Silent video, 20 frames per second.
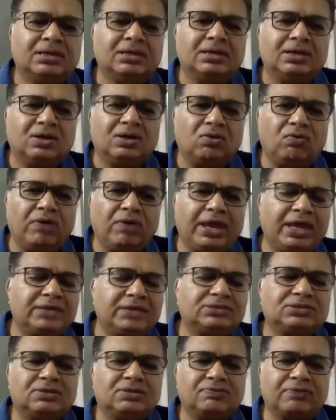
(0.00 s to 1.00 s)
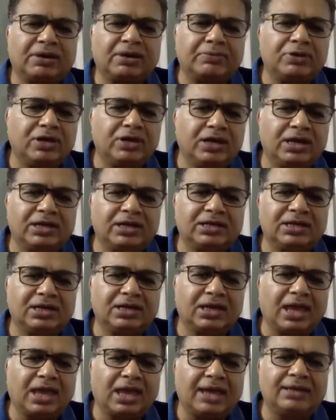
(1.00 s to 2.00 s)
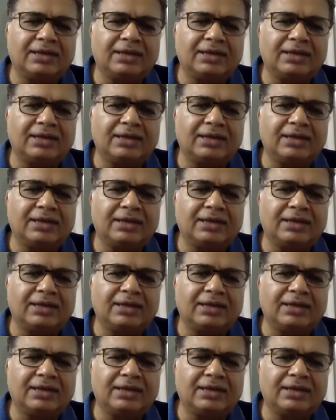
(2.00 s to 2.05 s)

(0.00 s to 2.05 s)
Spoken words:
ways of communicating can